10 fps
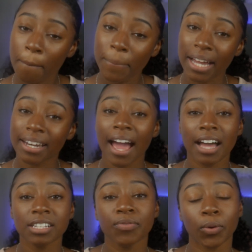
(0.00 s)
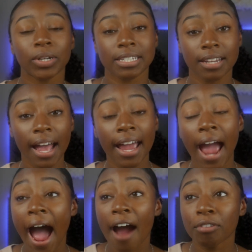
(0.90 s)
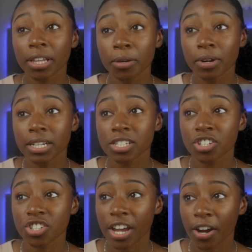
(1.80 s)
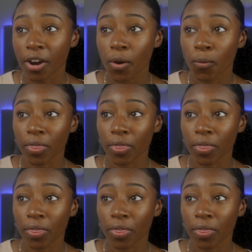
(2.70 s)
But as for today, I really wanted to share